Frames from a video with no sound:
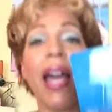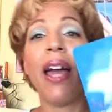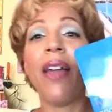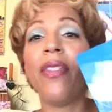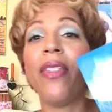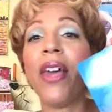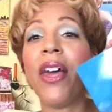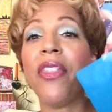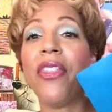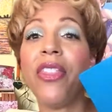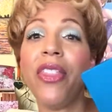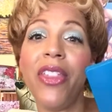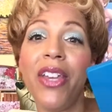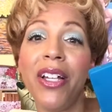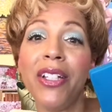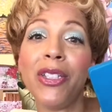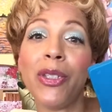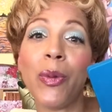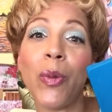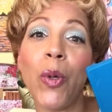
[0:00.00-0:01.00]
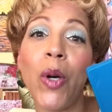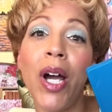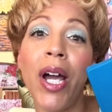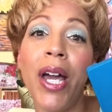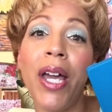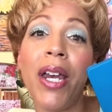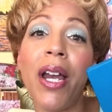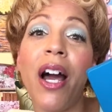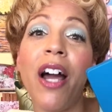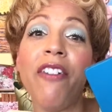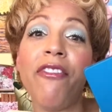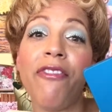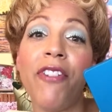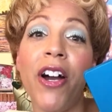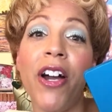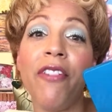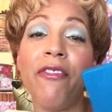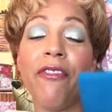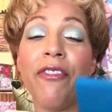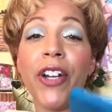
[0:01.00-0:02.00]
And then this one I
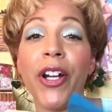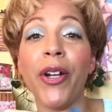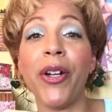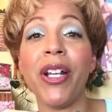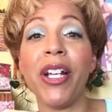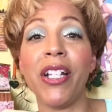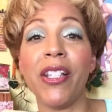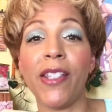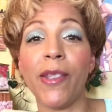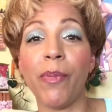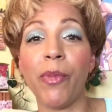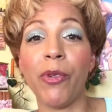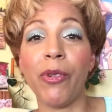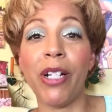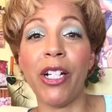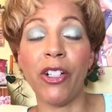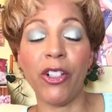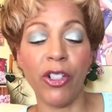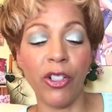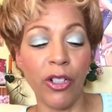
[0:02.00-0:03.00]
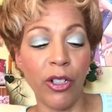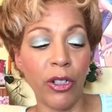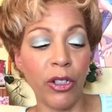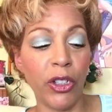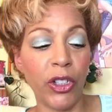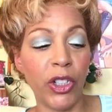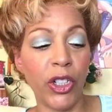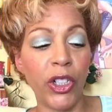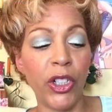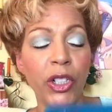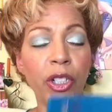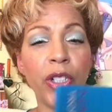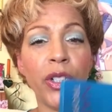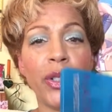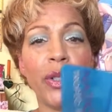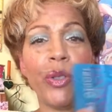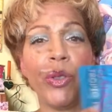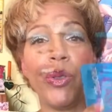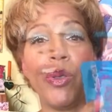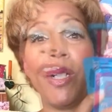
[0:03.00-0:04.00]
find very inspirational
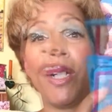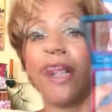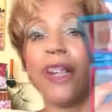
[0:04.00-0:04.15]
too.